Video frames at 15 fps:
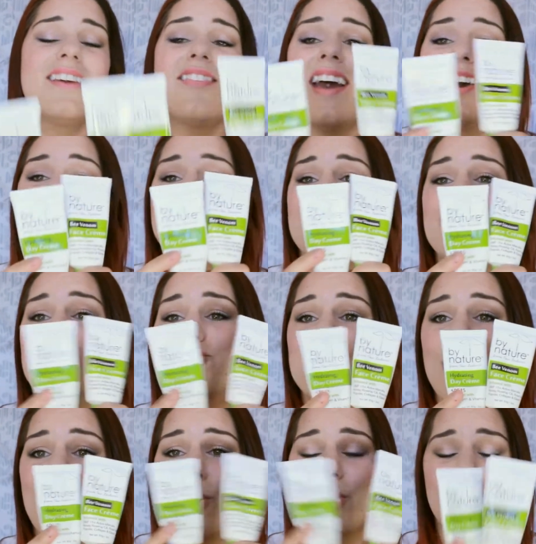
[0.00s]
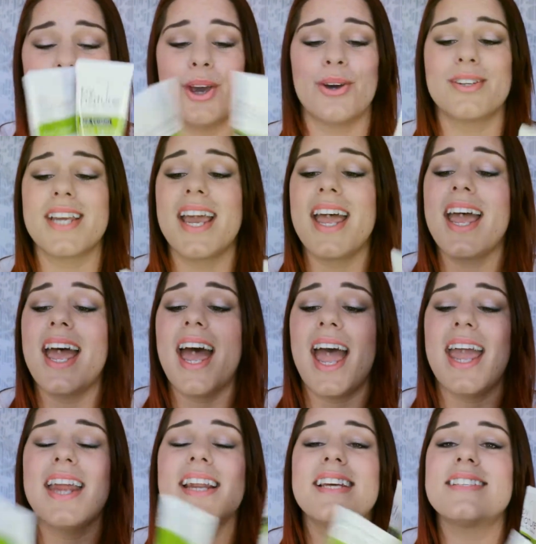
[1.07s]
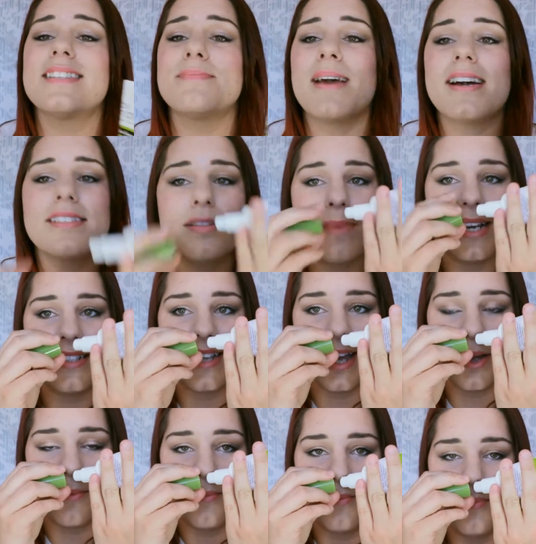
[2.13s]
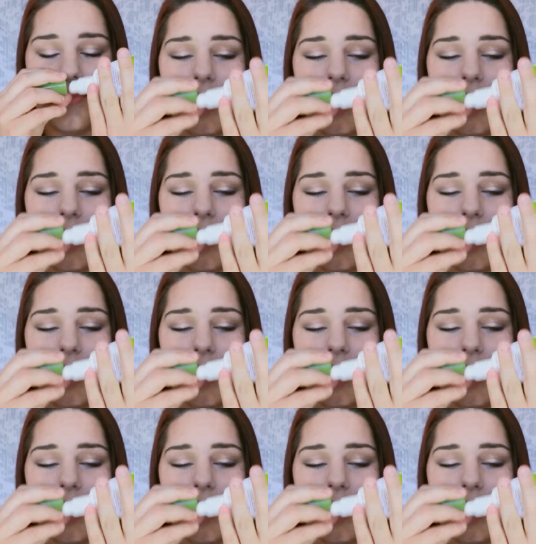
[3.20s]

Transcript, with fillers: That is so cute. And it smells amazing.